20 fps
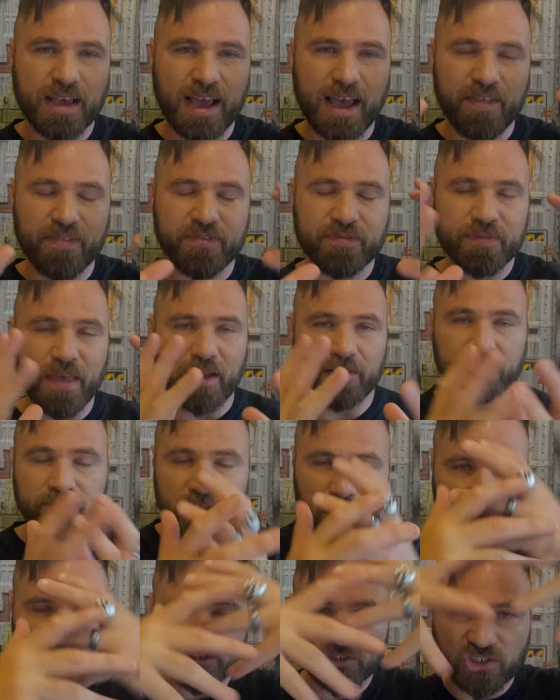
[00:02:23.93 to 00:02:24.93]

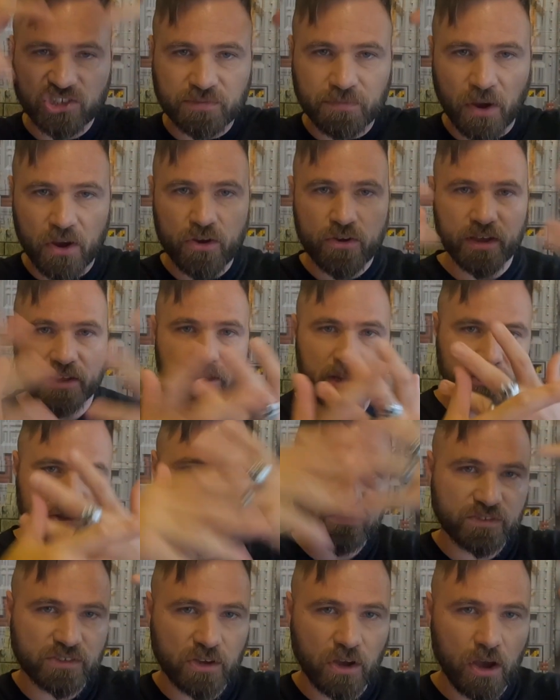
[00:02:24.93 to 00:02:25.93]
And lots of smoke and
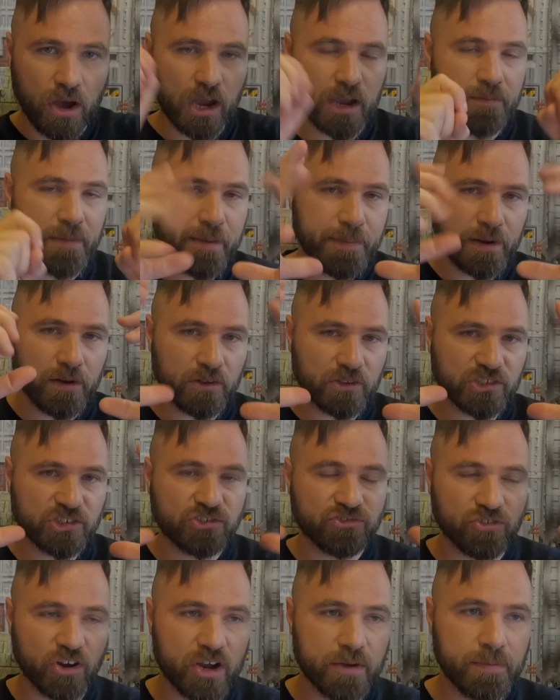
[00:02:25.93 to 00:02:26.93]
lots of dark and maybe a lot of
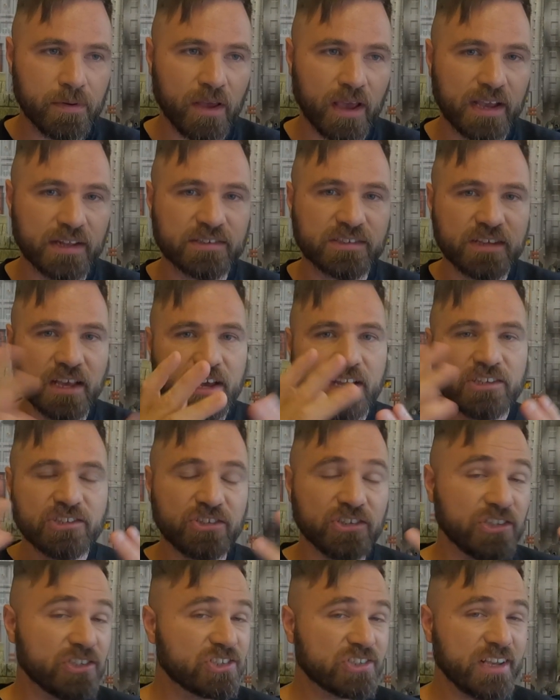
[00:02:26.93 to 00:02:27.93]
strobe lights.
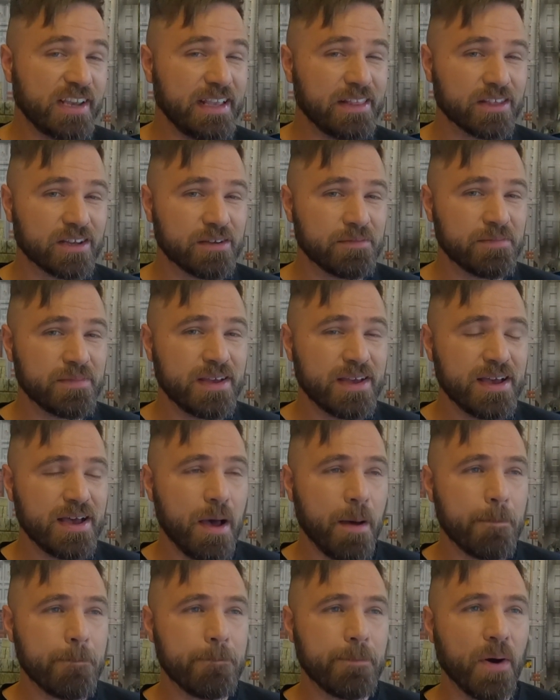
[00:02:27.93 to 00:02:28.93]
So you see them,
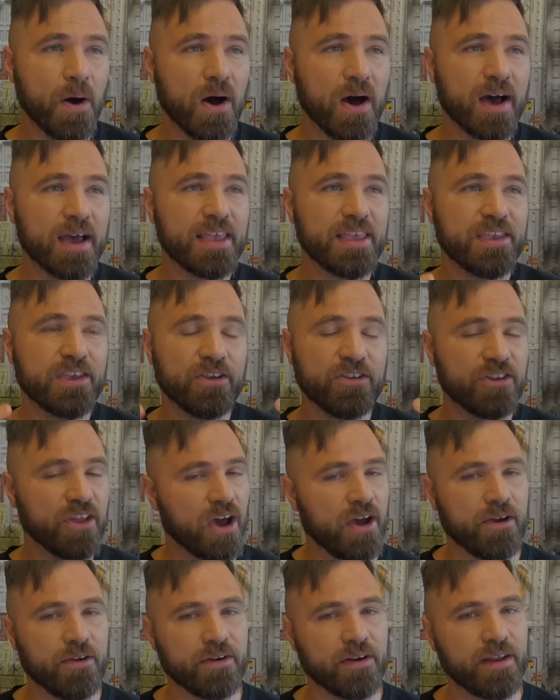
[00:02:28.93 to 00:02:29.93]
but you
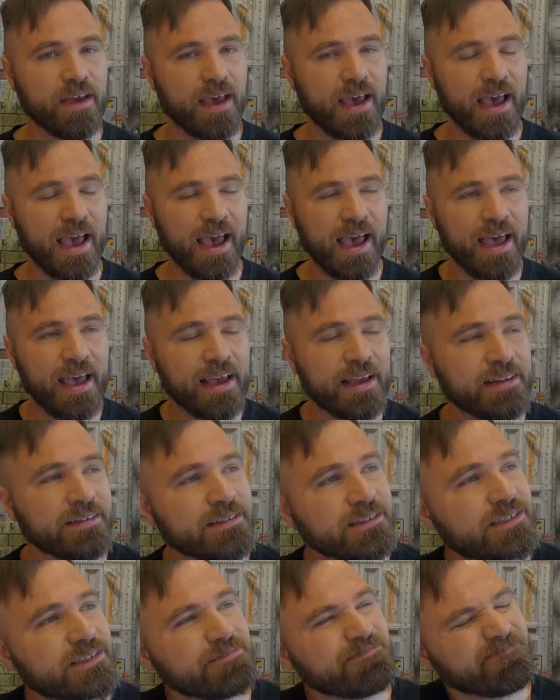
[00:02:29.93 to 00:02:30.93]
don't.
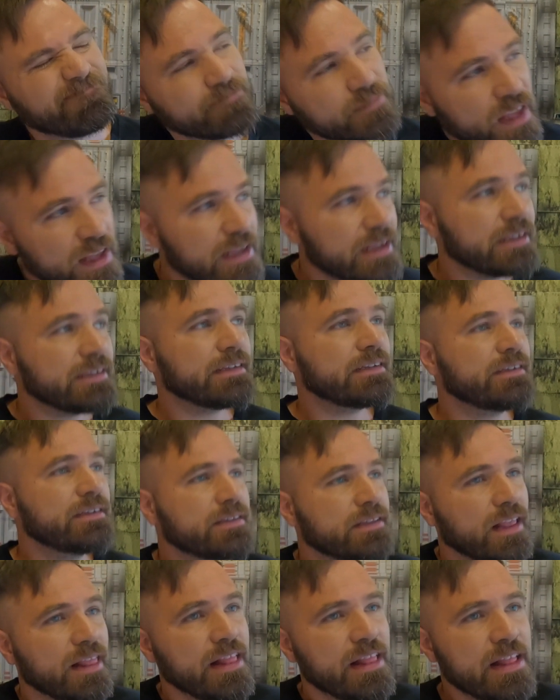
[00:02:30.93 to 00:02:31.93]
And
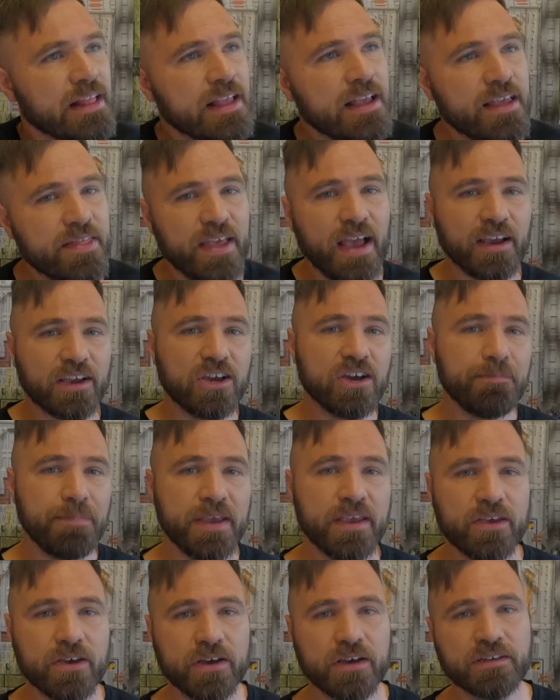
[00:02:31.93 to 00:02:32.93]
that could
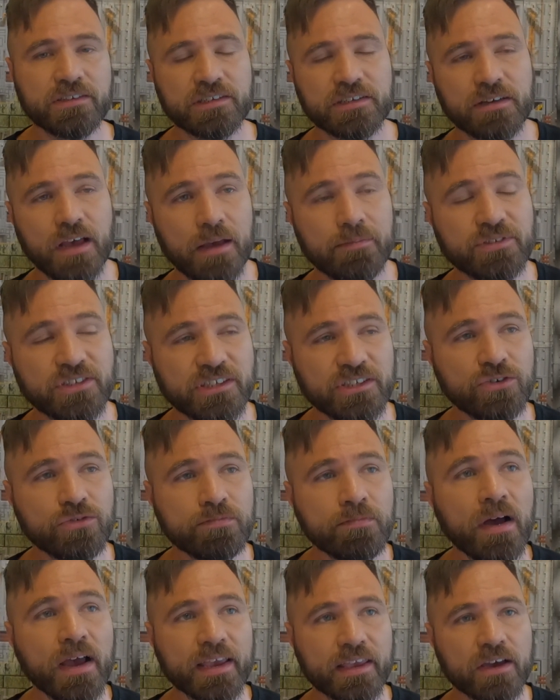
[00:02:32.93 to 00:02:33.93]
be good. I still
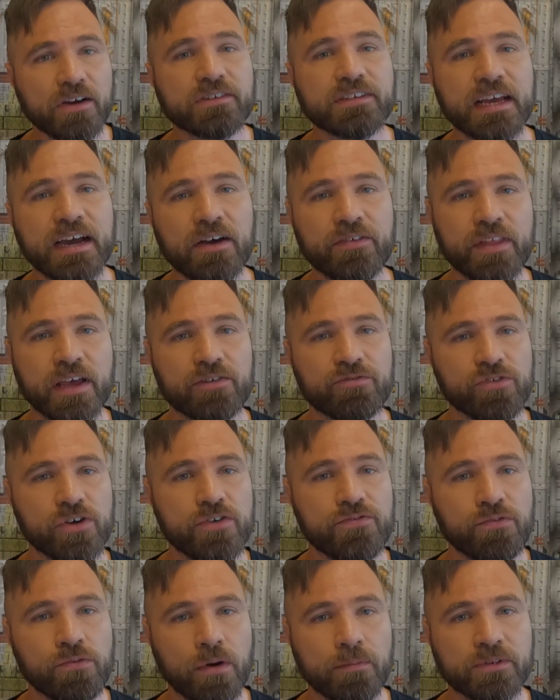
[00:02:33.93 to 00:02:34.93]
might go down that
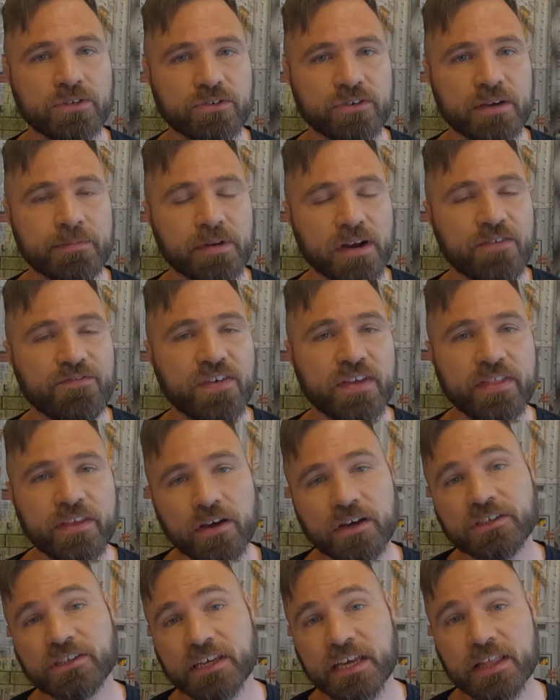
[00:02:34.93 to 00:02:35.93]
route for what I'm doing, but I think the
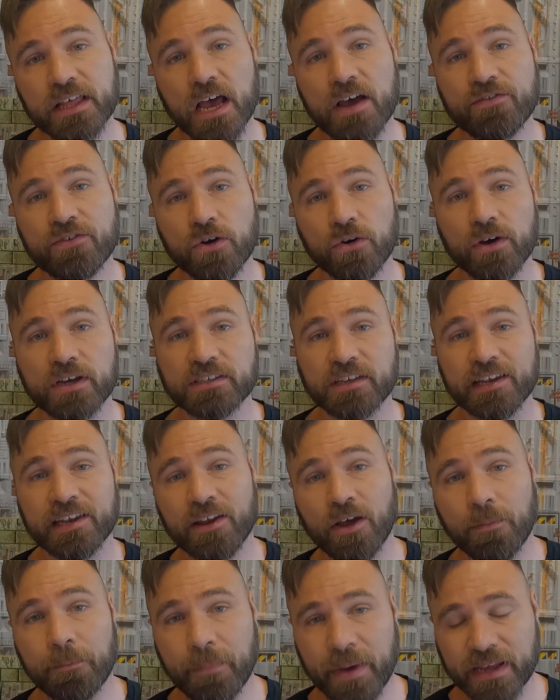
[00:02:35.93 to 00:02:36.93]
idea that I've got is a
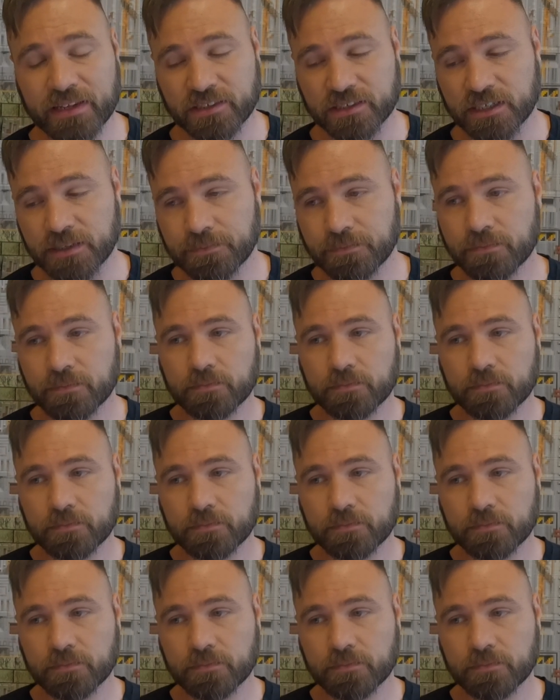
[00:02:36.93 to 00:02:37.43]
lot better.